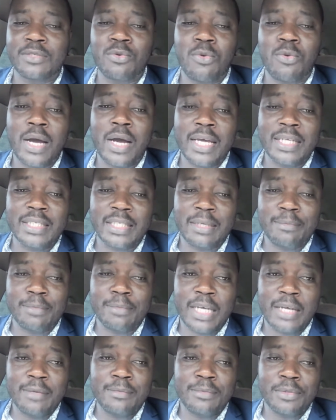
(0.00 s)
that's why
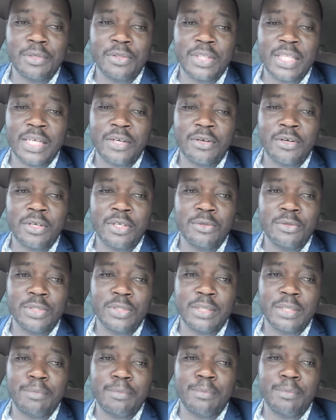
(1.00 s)
sometimes on the road you
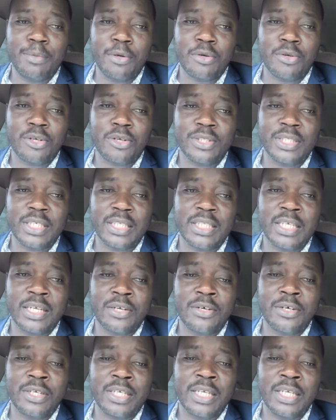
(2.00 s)
see people crossing
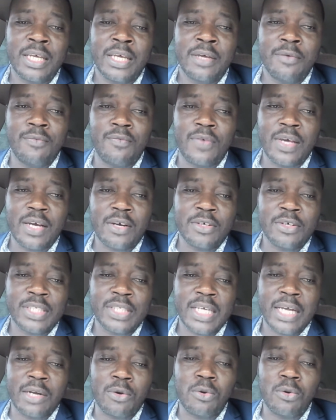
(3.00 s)
the road,
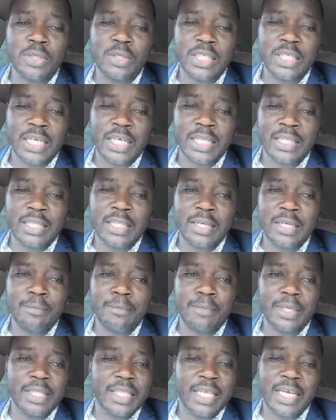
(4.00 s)
vehicles are hooting at
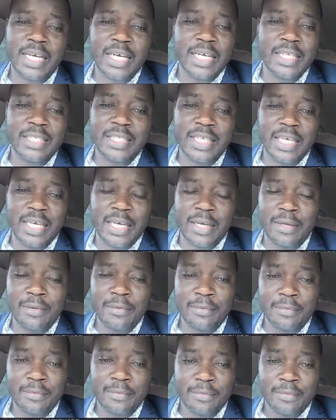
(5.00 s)
them, but they can't hear.